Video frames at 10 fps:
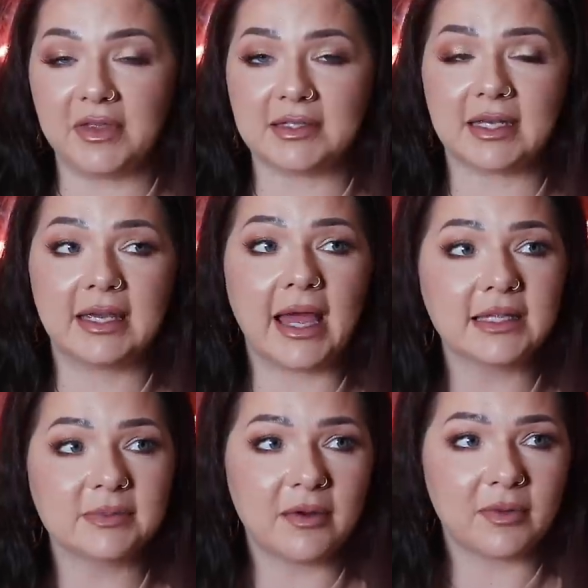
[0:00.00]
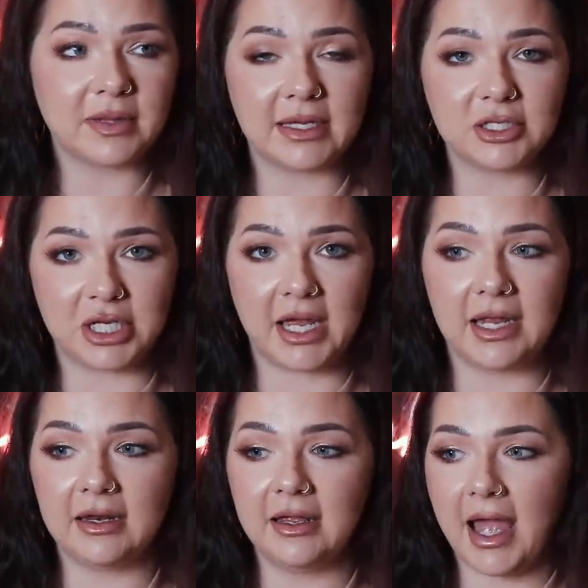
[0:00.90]
That's against my
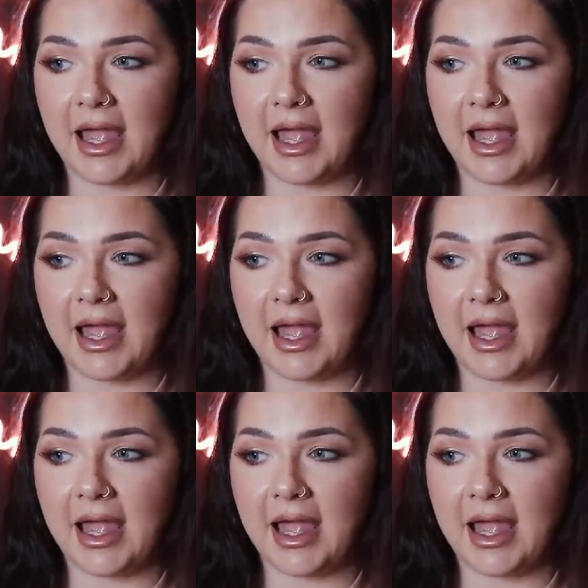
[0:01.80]
religion."